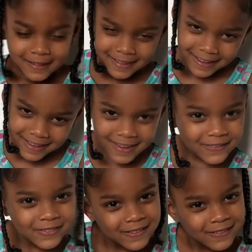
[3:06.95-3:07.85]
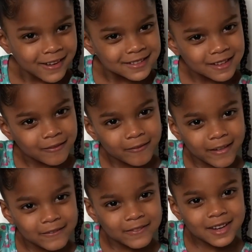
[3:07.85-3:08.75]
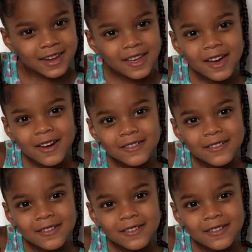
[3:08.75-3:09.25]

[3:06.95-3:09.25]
Thank you for watching my video.